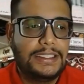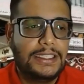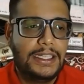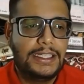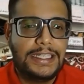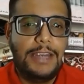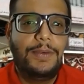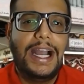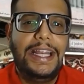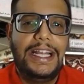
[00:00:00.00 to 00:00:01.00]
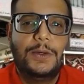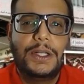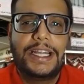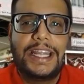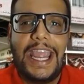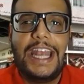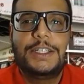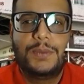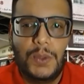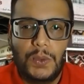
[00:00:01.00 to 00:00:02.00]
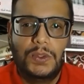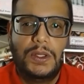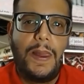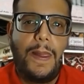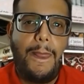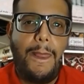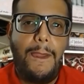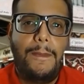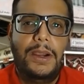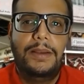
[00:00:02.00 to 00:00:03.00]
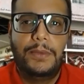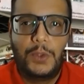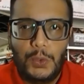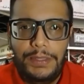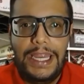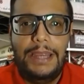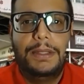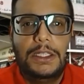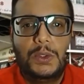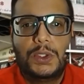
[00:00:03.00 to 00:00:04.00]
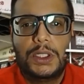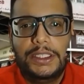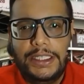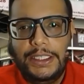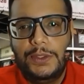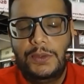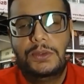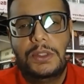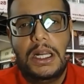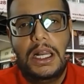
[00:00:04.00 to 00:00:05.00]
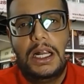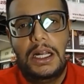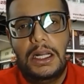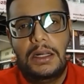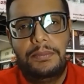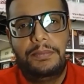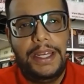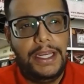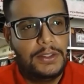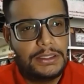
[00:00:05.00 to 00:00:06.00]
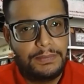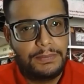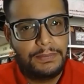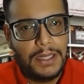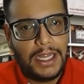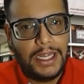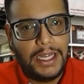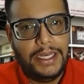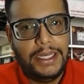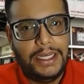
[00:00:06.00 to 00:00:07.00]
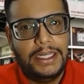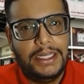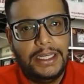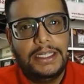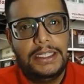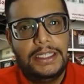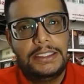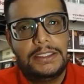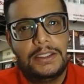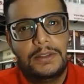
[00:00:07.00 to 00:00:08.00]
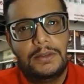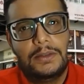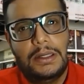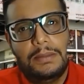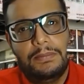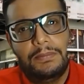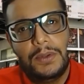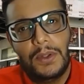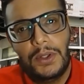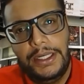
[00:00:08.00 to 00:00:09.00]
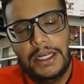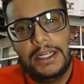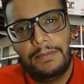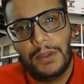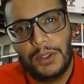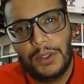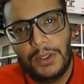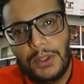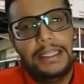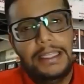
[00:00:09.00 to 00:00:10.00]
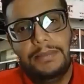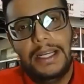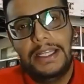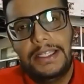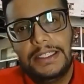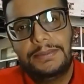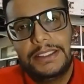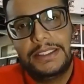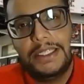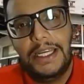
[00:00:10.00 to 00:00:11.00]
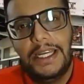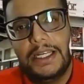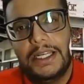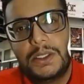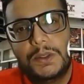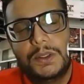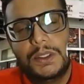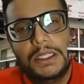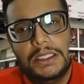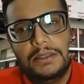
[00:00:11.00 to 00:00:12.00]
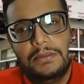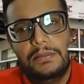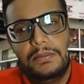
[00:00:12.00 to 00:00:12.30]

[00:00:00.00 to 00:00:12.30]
safeguarding our cash flow to be able to continue paying our suppliers, our employees, and other matters per se. So